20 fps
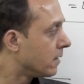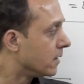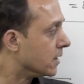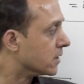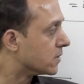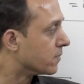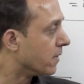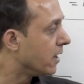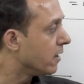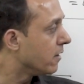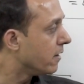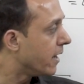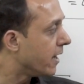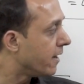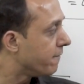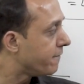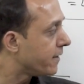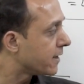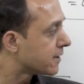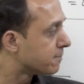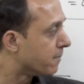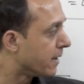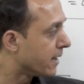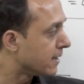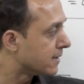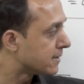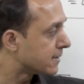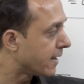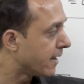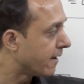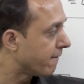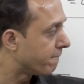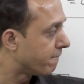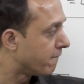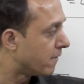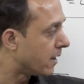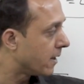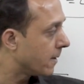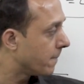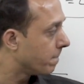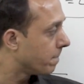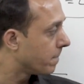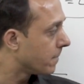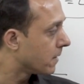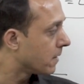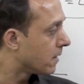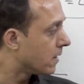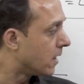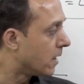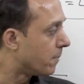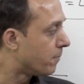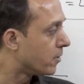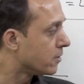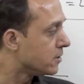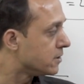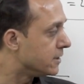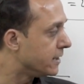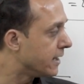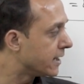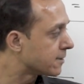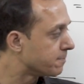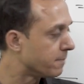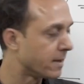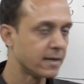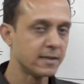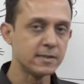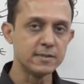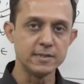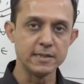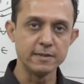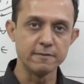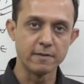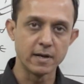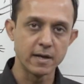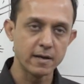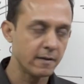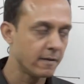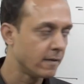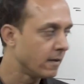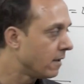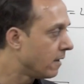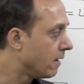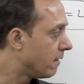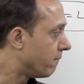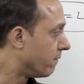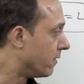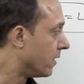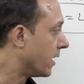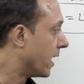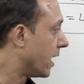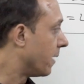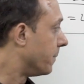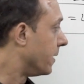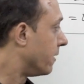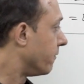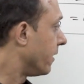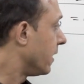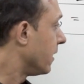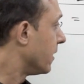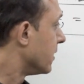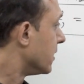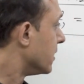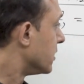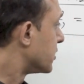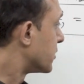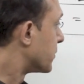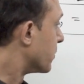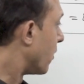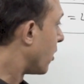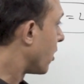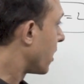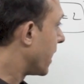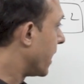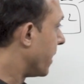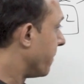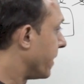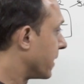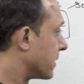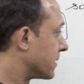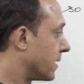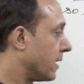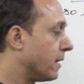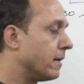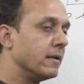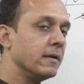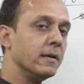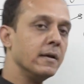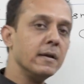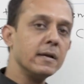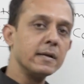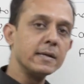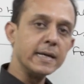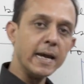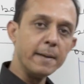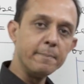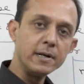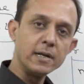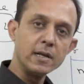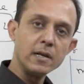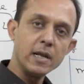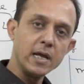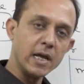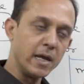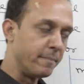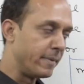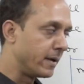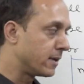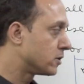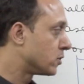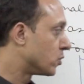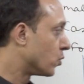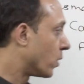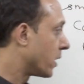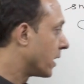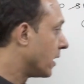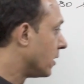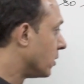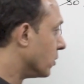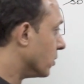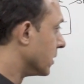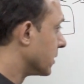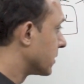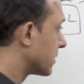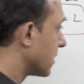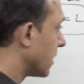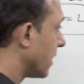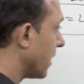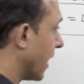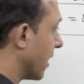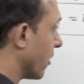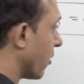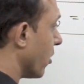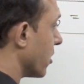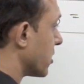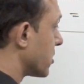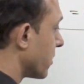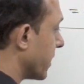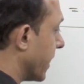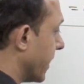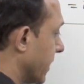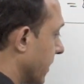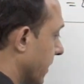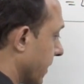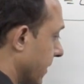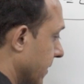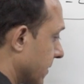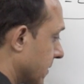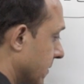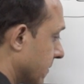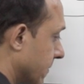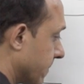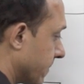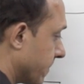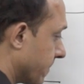this value fx minus fy upon gx minus gy will lie between small mx and capital Mx. So what I'll do is, I'll also write it as